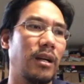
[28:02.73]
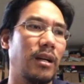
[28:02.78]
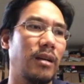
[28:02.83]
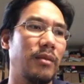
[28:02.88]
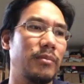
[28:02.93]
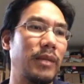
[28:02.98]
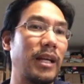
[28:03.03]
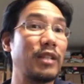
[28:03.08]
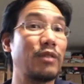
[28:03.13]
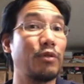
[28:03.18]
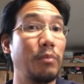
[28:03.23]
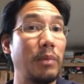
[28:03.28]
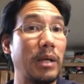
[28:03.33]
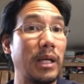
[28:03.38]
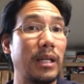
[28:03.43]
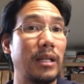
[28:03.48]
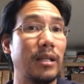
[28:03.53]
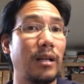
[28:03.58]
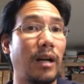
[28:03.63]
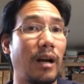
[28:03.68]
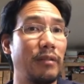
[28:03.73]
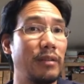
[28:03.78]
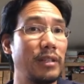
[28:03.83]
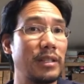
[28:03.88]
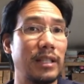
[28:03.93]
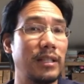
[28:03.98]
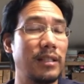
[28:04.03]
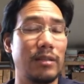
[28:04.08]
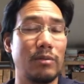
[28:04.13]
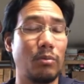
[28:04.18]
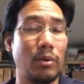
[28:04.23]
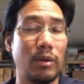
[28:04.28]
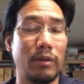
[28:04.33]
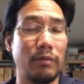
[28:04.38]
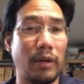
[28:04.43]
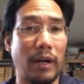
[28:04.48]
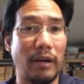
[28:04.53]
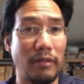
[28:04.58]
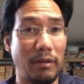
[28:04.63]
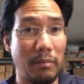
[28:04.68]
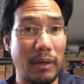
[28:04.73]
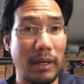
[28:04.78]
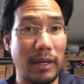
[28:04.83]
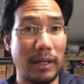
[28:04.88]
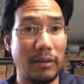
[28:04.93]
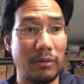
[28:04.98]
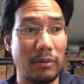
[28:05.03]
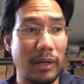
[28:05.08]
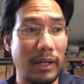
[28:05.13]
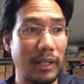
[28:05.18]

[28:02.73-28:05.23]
That's for me. Obviously, it doesn't work for everybody, right?